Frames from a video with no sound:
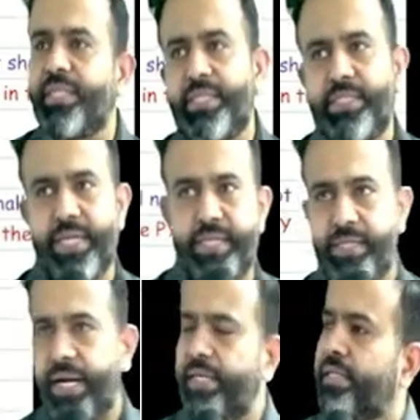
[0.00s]
ji says
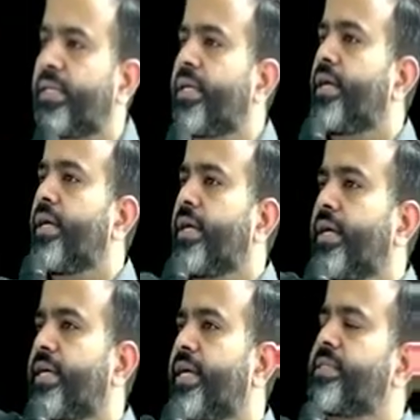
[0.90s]
that
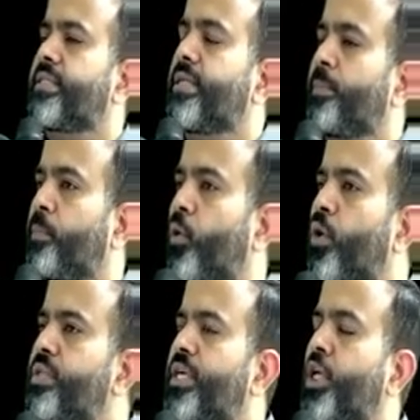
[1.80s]

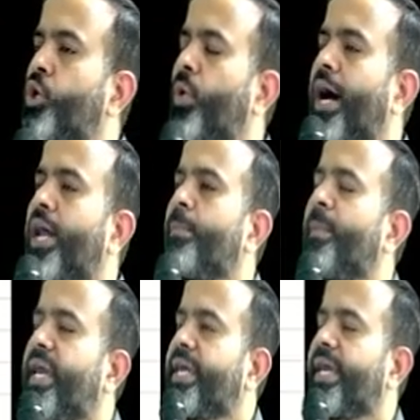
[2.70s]
suppose you are
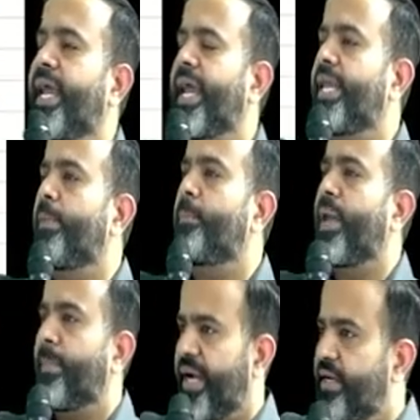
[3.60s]
making any
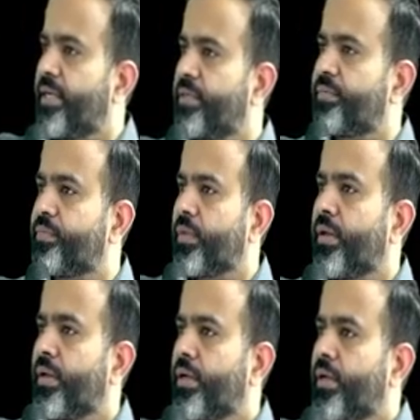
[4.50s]
payment
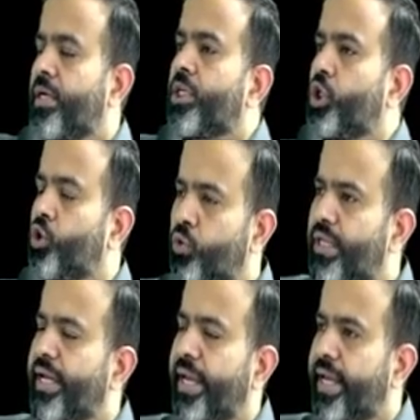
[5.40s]
to
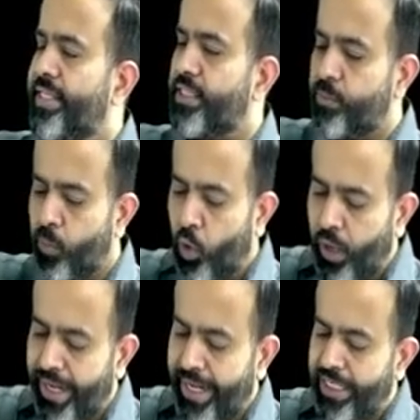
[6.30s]
the
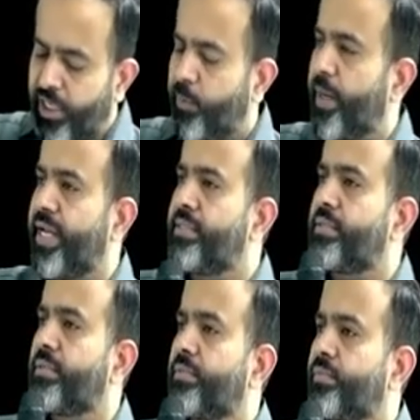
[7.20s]
small
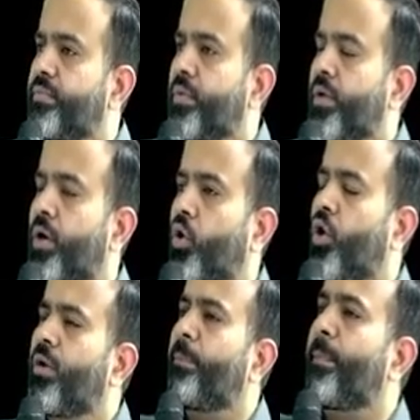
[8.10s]
enterprise
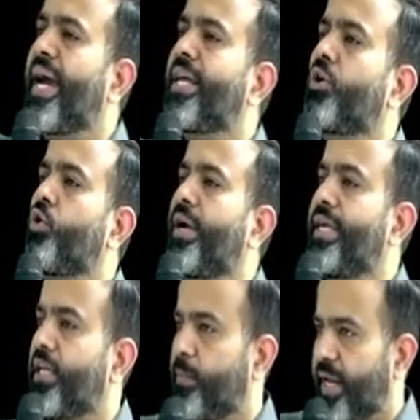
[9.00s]
or micro
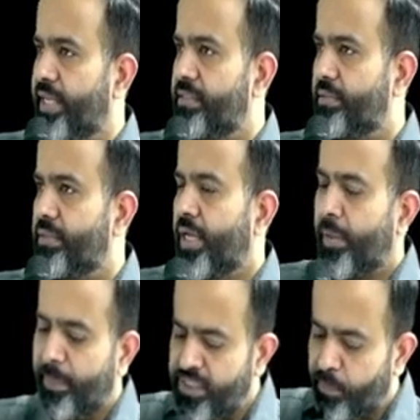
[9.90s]
enterprise,
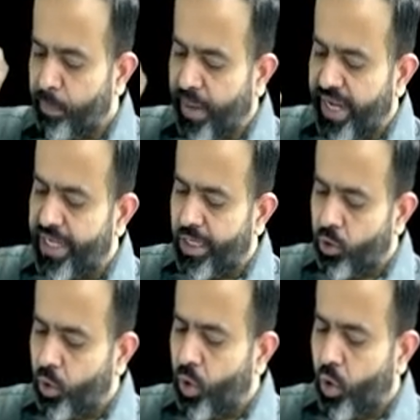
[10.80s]
means
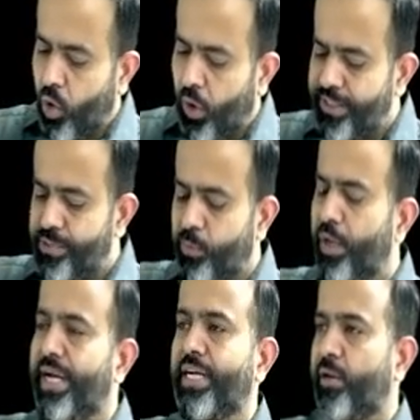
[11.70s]
micro or
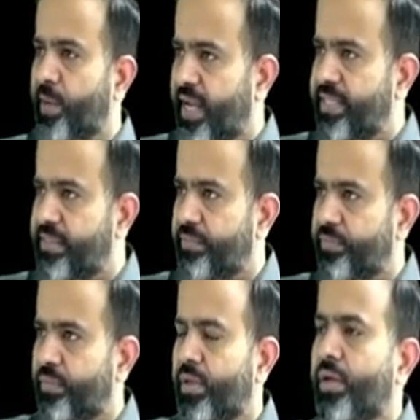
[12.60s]
small enterprise,
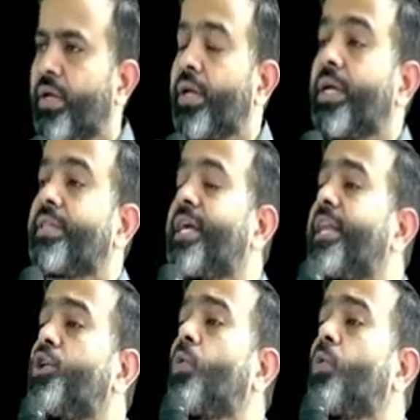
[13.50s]
then you